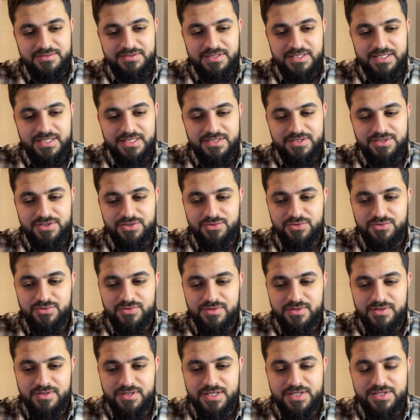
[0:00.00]
And so
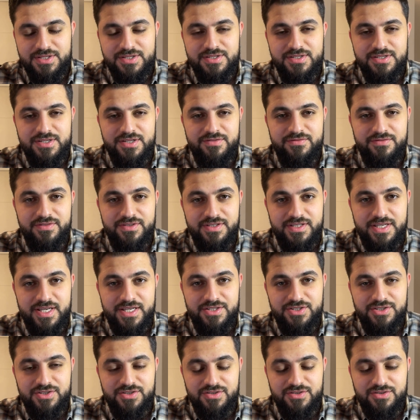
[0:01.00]
this is an
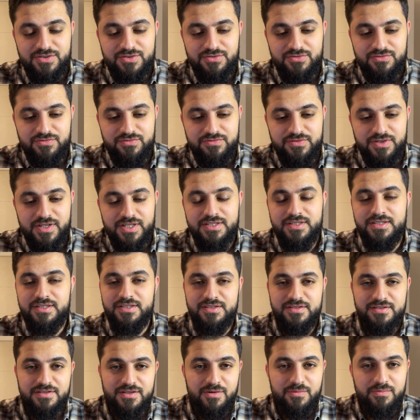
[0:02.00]
invitation to firstly
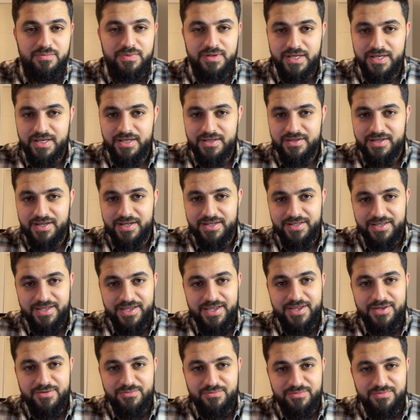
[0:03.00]
stop playing that
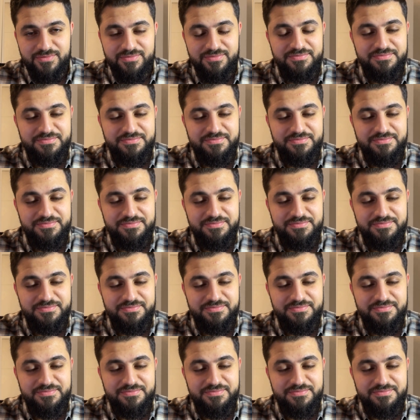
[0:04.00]
game.